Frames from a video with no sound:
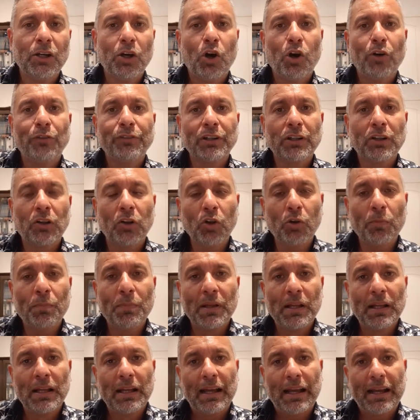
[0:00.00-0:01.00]
of the club,
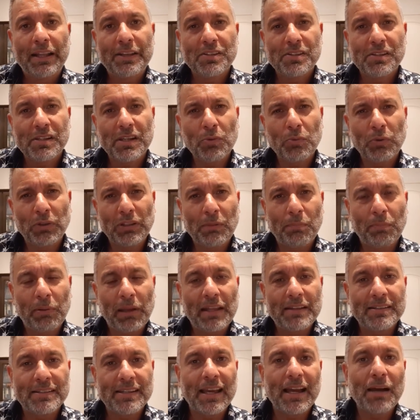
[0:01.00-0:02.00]
and see what the
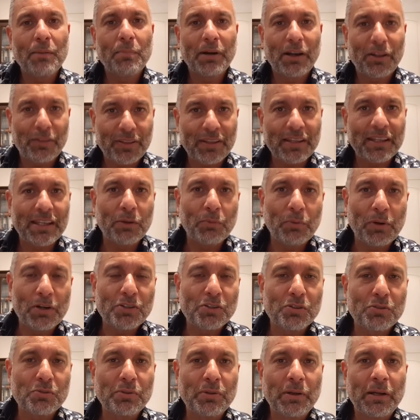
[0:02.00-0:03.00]
plans are. But I think he
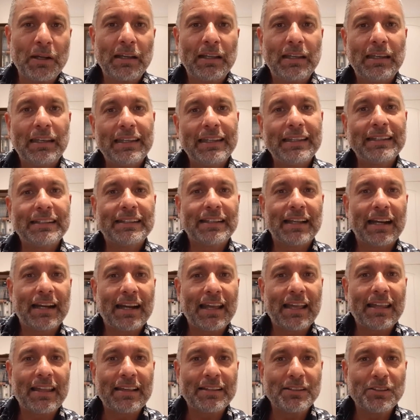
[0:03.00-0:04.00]
wants to lead
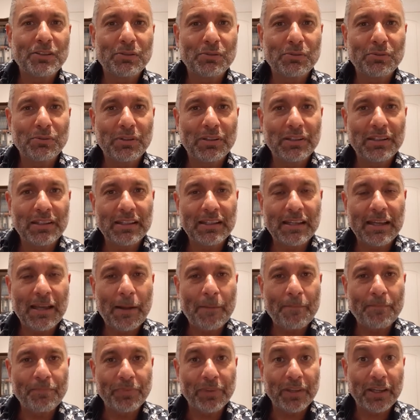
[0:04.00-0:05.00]
Granada into the
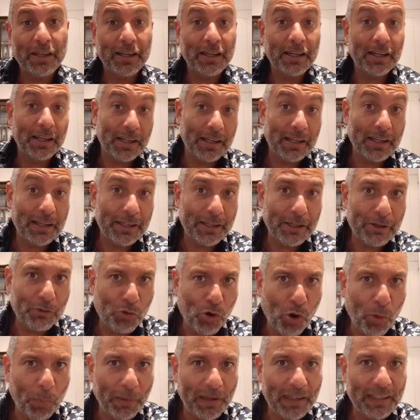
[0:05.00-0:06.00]

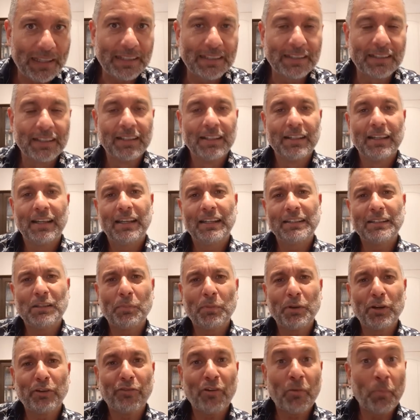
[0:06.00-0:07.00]
Europa League. A little
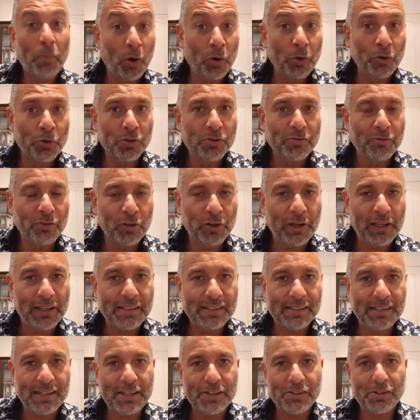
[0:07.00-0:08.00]
bit of a bonus for
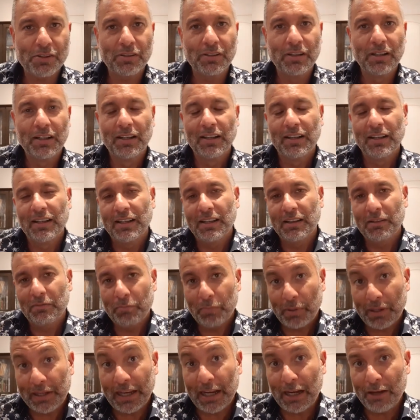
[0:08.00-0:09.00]
next season.
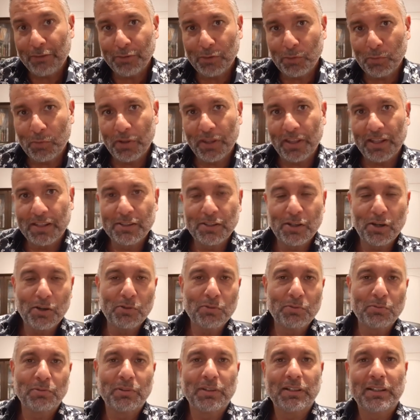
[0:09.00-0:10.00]
Be careful with it,
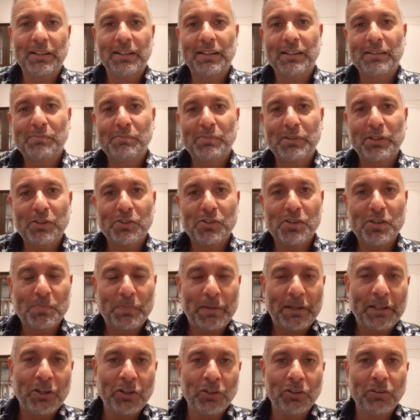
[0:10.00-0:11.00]
though, because
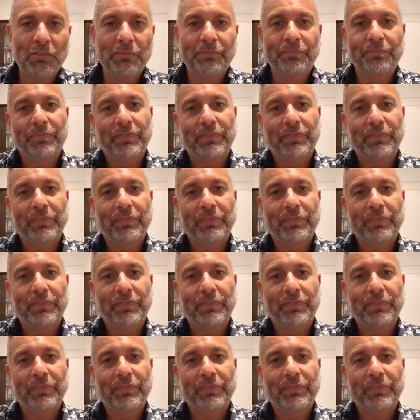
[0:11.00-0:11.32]
Espanyol